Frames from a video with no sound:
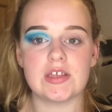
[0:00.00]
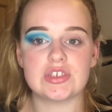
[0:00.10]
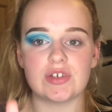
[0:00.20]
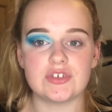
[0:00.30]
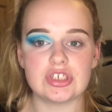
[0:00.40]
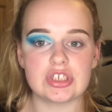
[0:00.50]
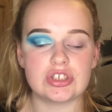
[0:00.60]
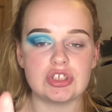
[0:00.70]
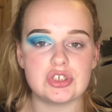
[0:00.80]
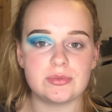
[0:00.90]
So I just
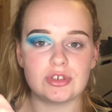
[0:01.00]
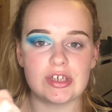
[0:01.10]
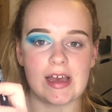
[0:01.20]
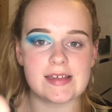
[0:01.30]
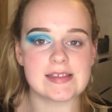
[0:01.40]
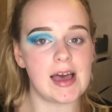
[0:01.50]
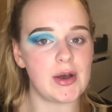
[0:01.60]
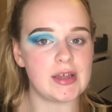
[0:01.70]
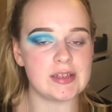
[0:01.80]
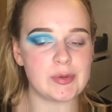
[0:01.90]
zoomed you guys out
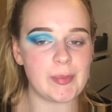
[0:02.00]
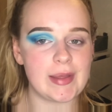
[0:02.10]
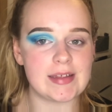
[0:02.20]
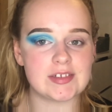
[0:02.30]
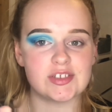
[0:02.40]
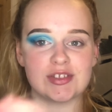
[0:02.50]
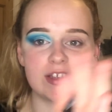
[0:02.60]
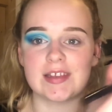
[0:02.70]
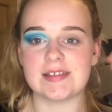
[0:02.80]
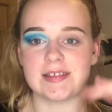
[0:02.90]
a little bit just so you
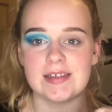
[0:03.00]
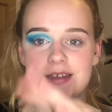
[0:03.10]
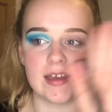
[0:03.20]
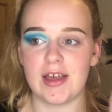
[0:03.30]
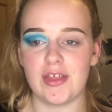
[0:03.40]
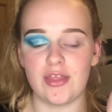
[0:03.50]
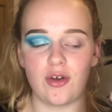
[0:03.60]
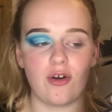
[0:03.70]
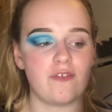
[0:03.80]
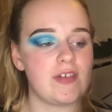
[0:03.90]
can see the
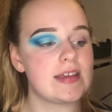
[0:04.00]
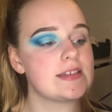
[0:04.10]
whole face